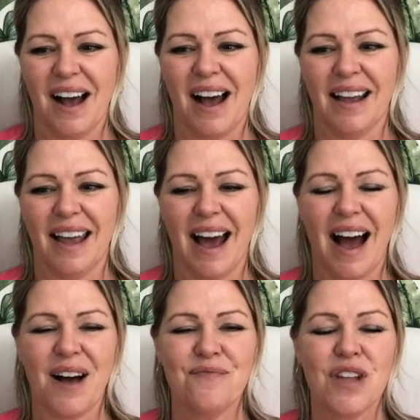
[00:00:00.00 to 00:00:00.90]

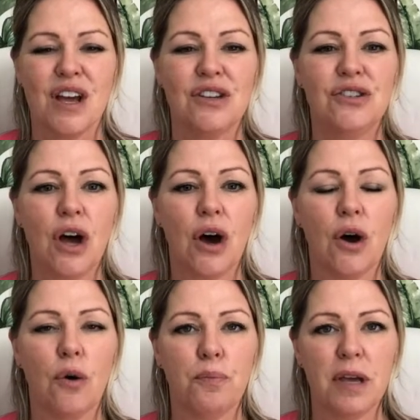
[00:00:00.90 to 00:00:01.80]
Yeah.
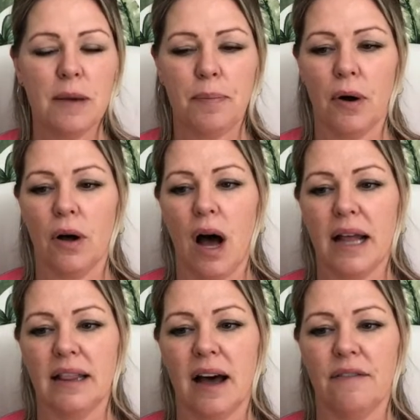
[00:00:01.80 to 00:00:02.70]
So people, I
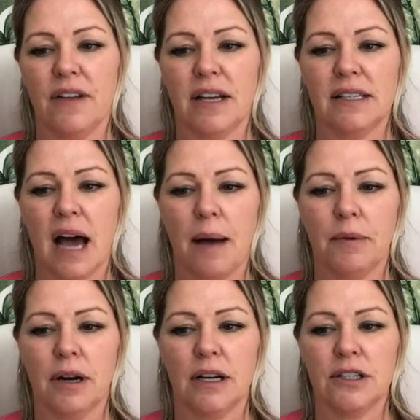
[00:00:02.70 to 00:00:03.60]
love this. I'm
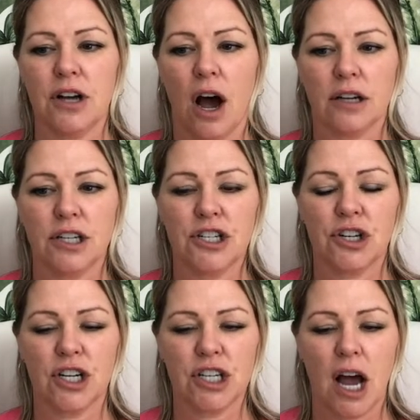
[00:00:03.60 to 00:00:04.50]
going to talk to
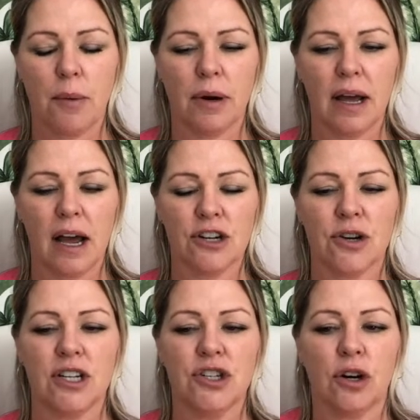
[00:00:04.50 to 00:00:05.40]
Trisha. I want to
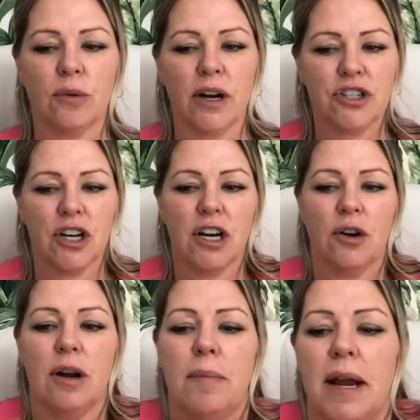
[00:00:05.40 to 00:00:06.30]
address your question here
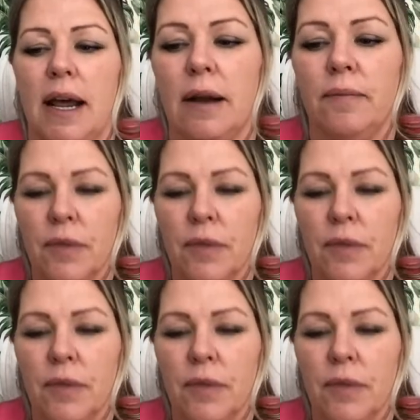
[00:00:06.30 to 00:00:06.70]
in a minute.